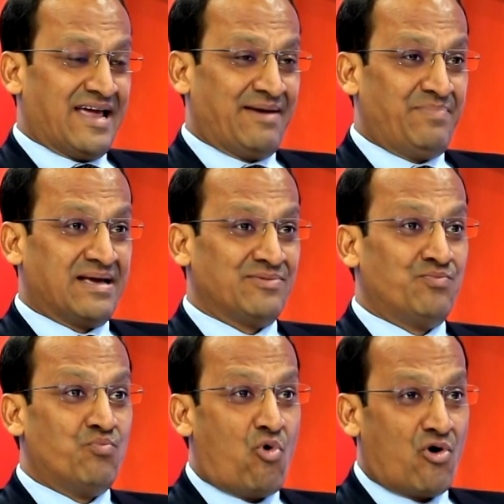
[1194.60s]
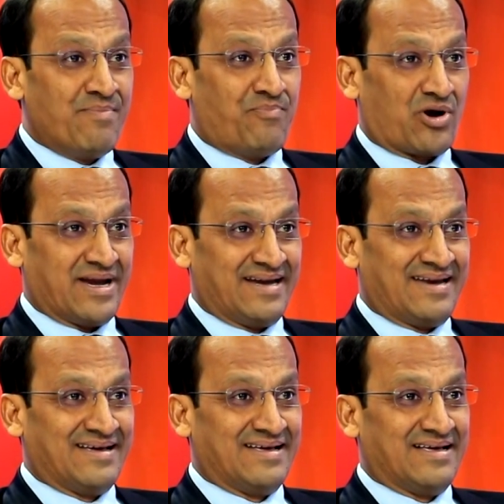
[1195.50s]
it becomes more important
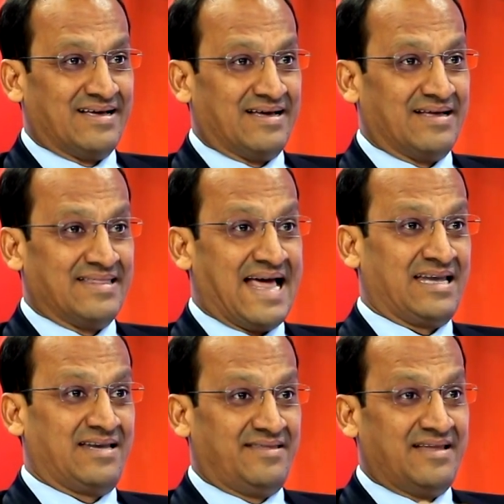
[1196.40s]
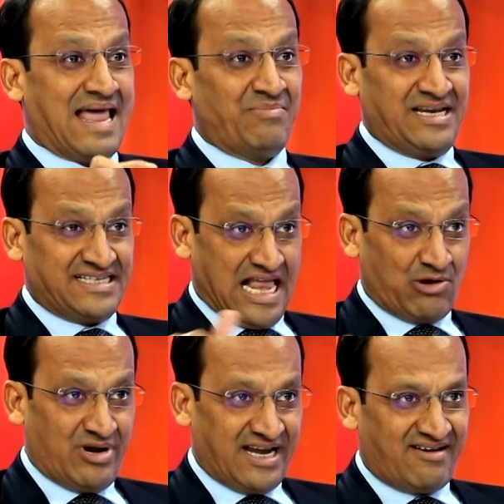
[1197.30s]
that the liability is
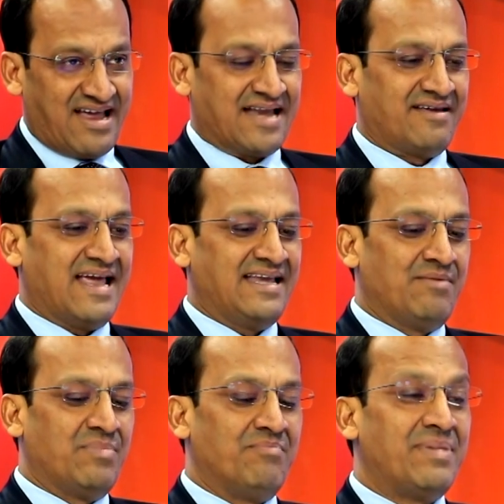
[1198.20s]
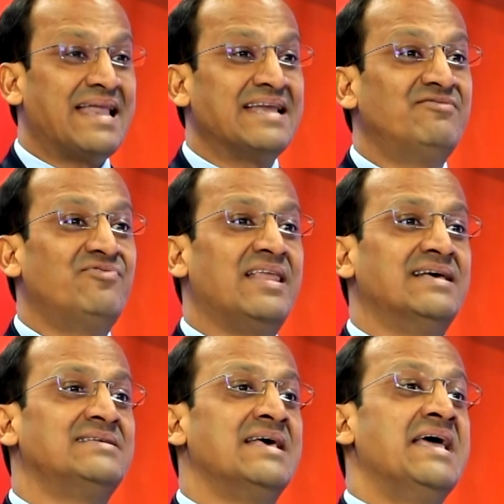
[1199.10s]
calculated at the right number, but as well
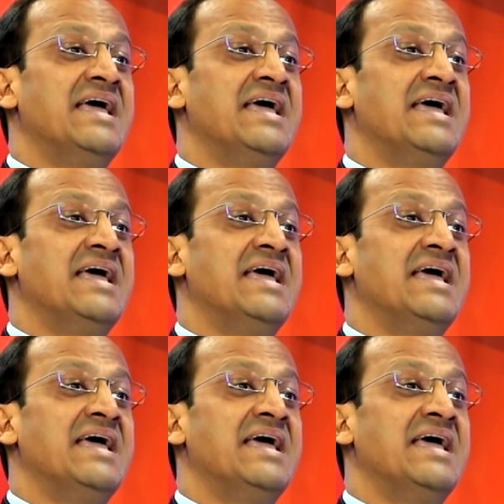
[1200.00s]
as